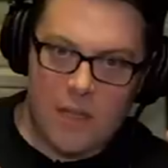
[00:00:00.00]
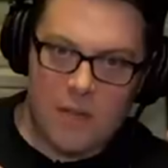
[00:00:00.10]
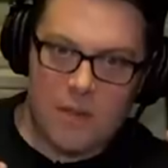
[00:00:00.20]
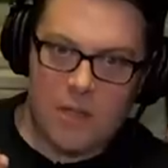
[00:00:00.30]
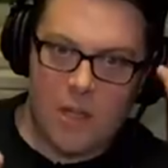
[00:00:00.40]

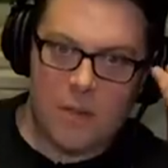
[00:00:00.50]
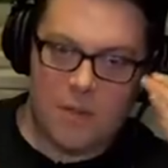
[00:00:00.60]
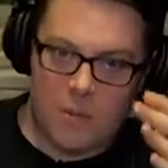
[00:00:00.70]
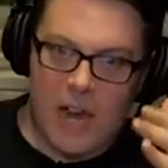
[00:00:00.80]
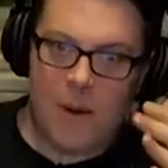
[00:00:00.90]
videos, to go
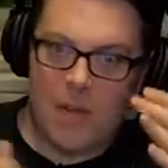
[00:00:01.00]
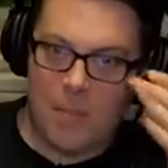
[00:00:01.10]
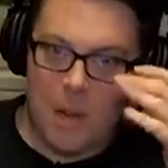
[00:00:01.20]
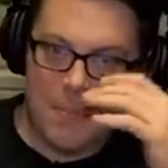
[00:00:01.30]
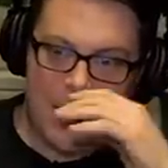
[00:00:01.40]
subscribe to
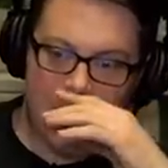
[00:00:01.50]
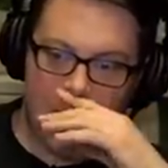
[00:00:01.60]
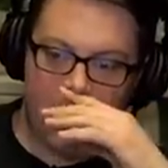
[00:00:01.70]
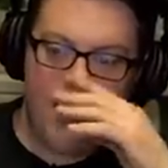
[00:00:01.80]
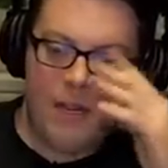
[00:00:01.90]
Up Up Down
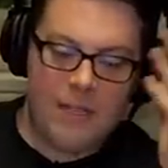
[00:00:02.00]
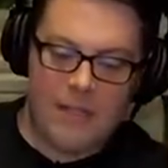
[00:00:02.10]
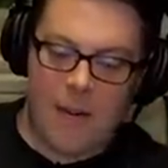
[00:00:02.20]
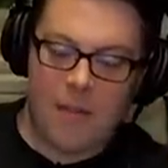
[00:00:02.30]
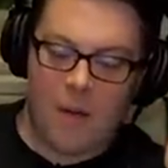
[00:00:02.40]
Down. It's
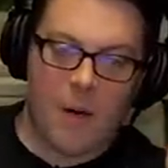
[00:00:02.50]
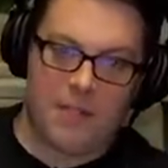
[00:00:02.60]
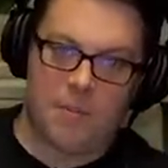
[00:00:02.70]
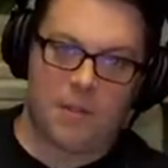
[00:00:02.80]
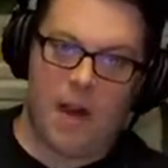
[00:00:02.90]
time to go
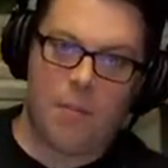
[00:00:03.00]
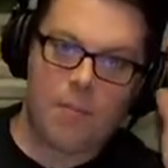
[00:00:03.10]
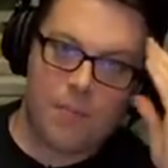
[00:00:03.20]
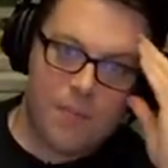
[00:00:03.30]
unsubscribe.